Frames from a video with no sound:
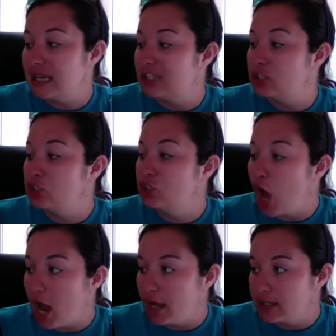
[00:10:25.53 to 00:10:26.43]
It's
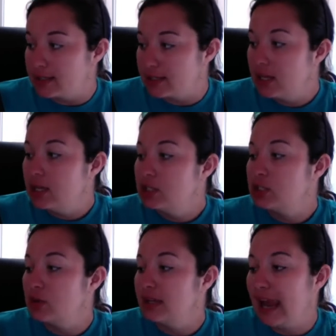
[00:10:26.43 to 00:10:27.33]
dark,
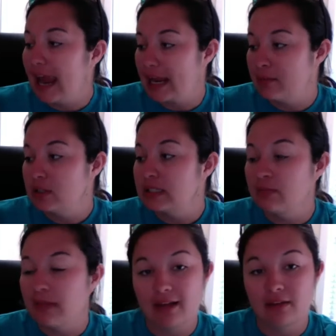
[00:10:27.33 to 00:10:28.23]
so the animals
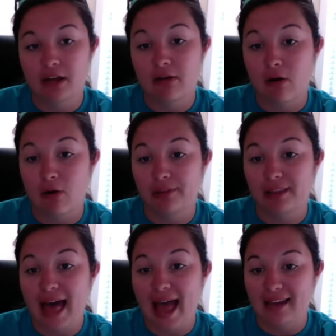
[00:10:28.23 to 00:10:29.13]
make their own
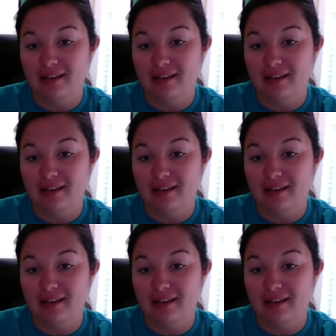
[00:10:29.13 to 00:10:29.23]
light.